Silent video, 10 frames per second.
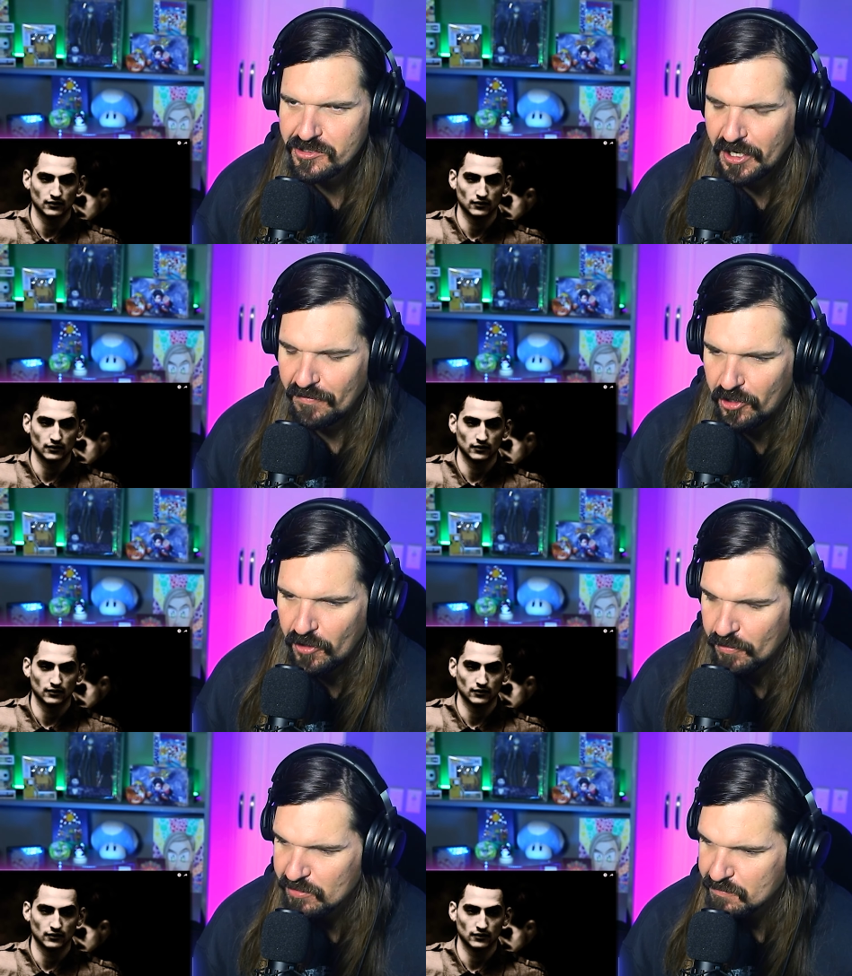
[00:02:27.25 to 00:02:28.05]
Speaker 1: I don't even know if
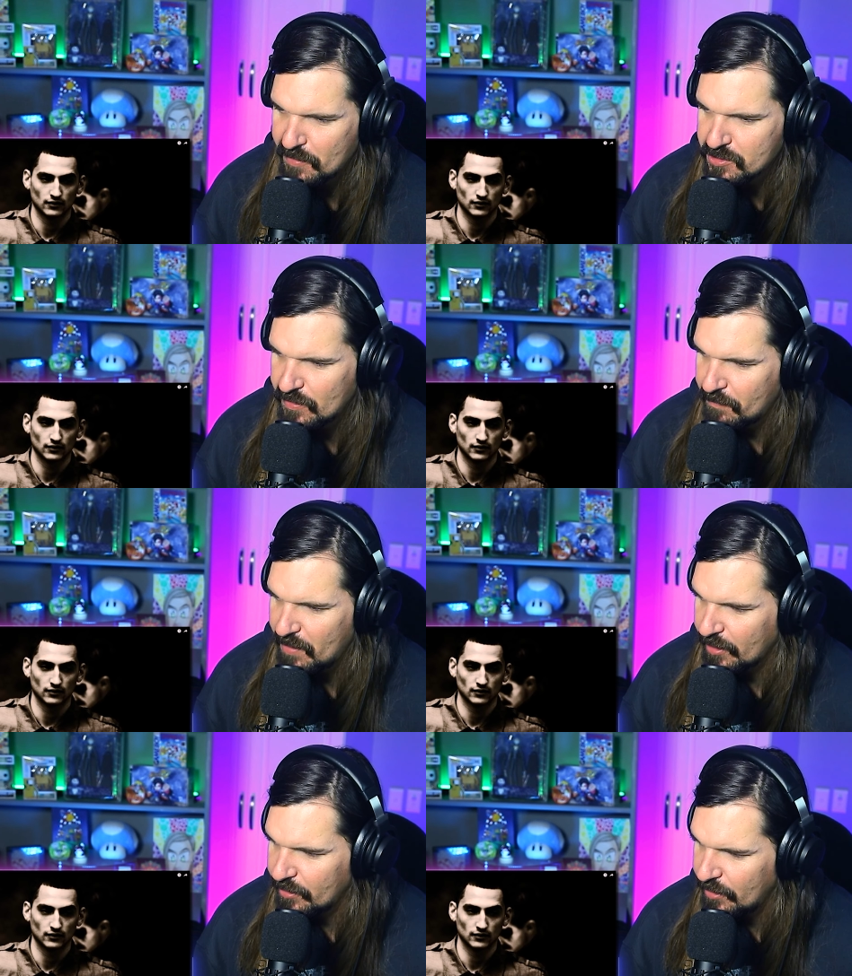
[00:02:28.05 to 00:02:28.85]
there was much of them
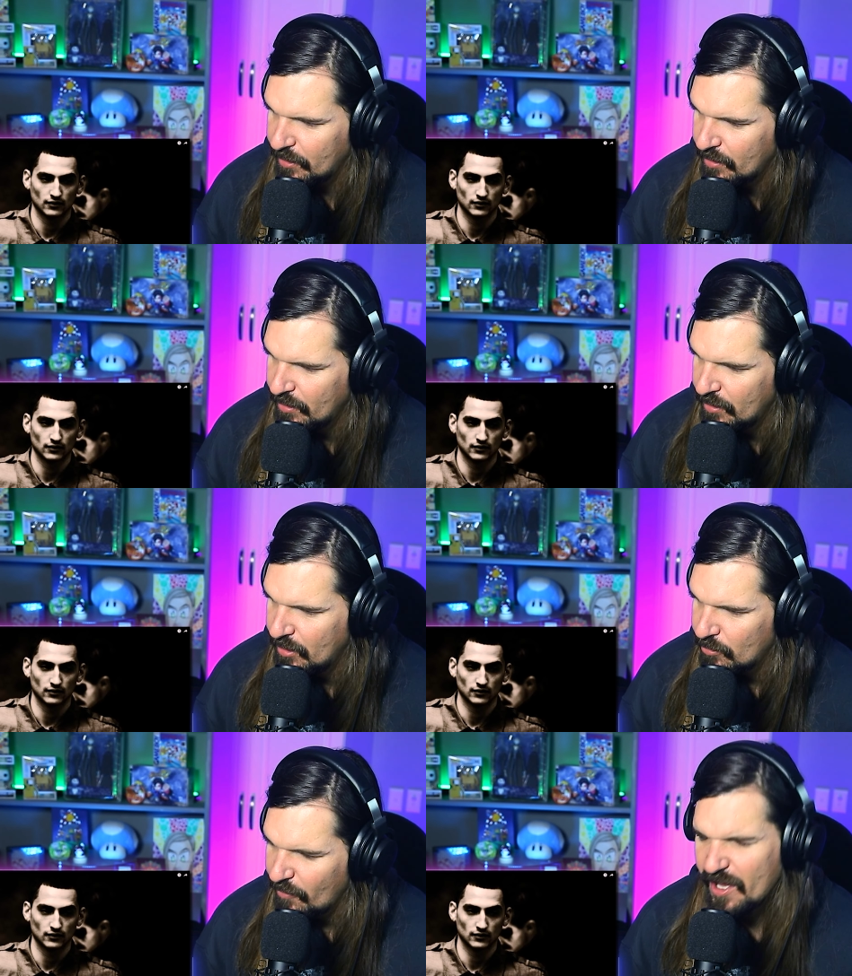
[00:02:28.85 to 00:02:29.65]
back in the day.
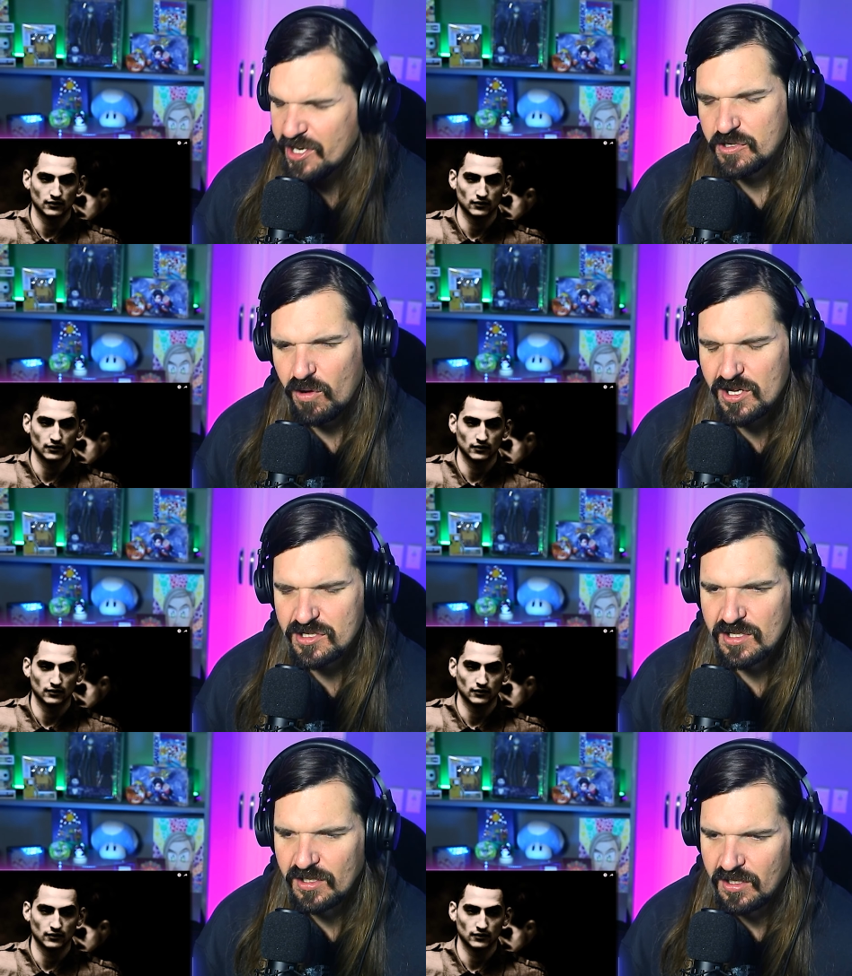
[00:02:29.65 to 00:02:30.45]
Well, there actually was,
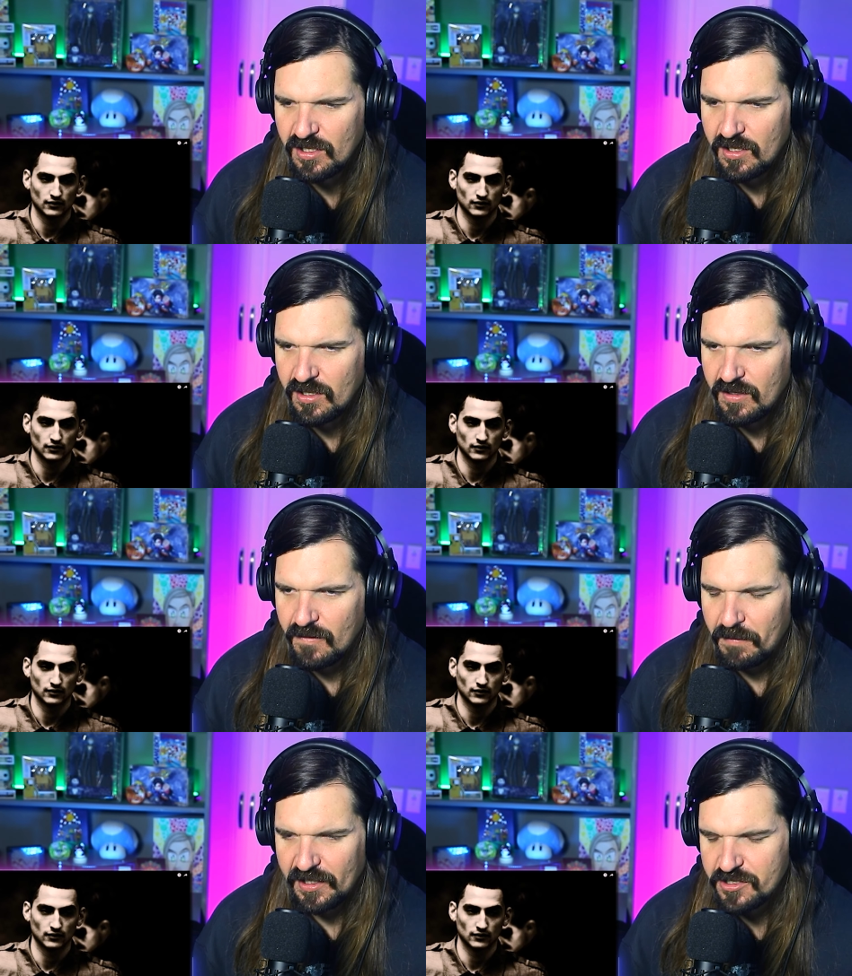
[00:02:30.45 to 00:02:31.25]

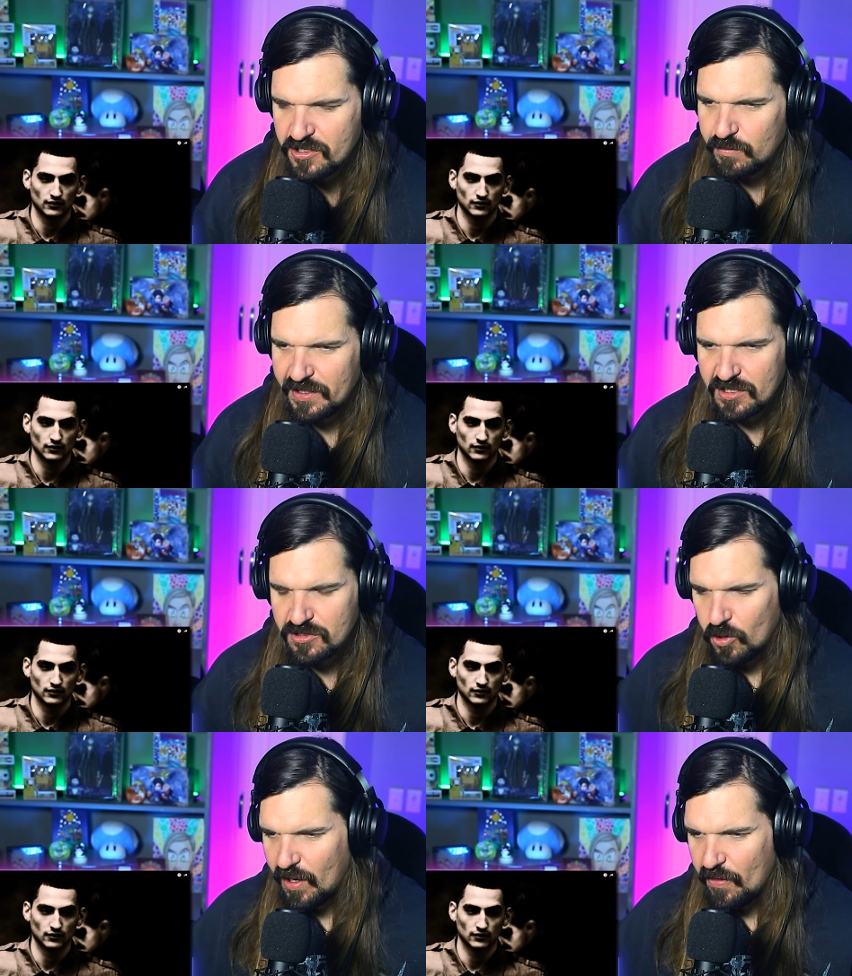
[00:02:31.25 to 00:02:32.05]
but then it just went this
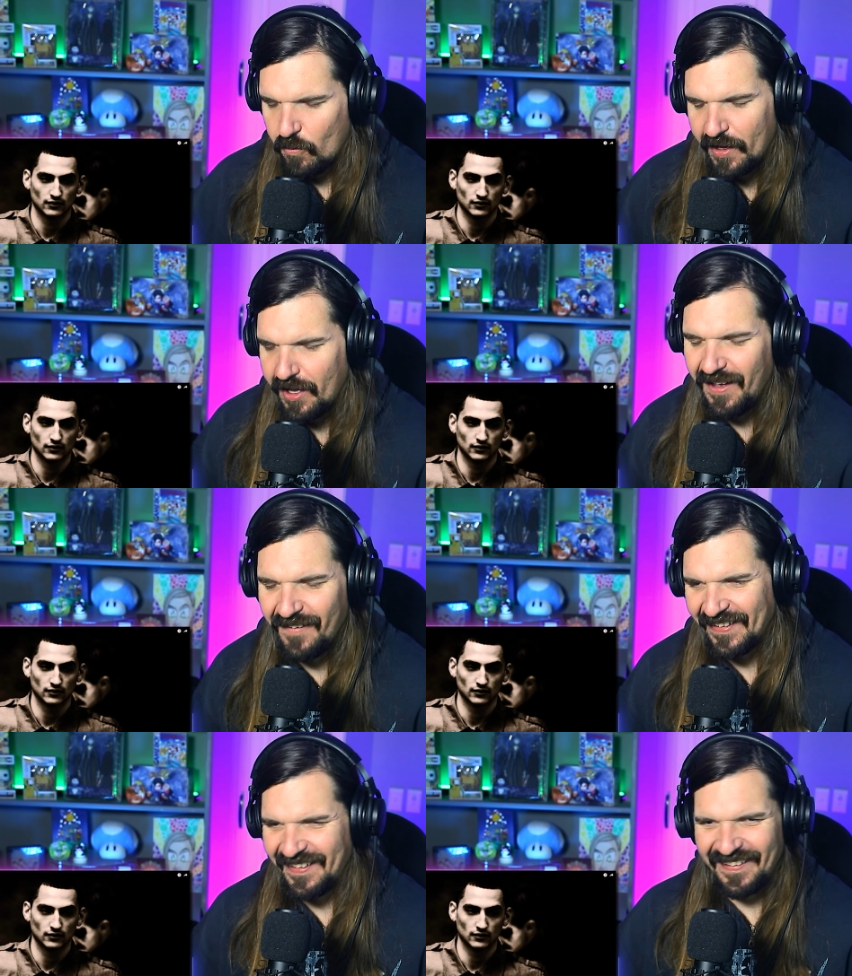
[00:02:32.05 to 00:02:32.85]
whole other way.
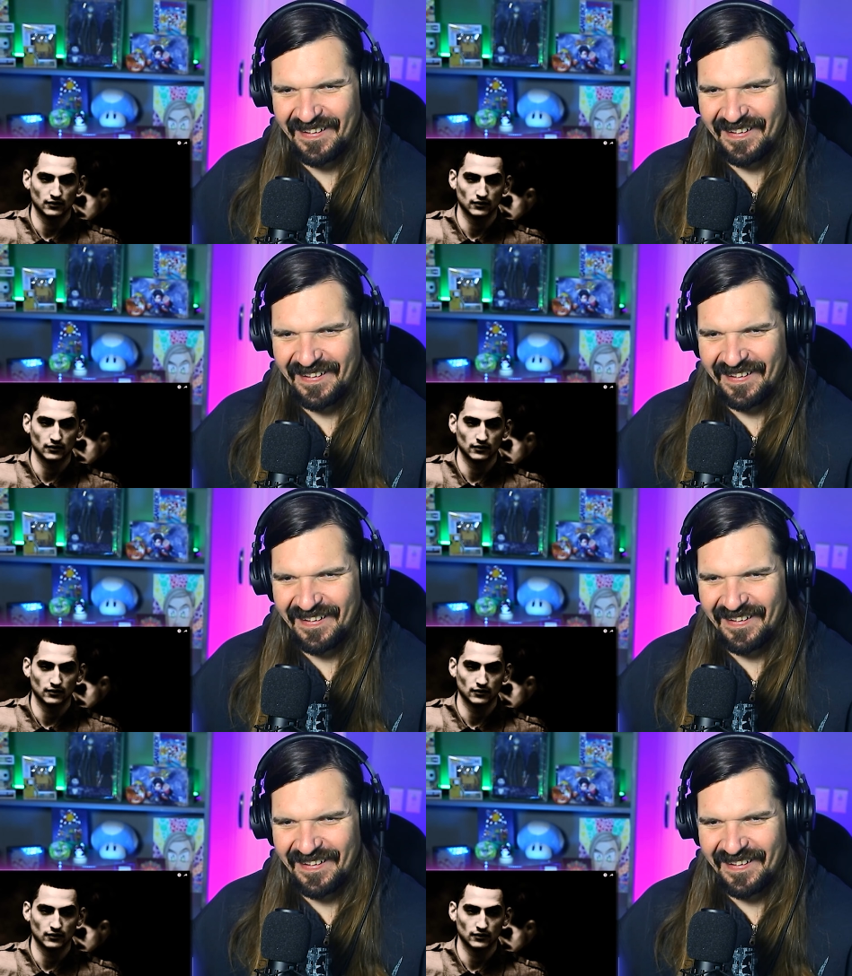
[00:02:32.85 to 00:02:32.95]
But I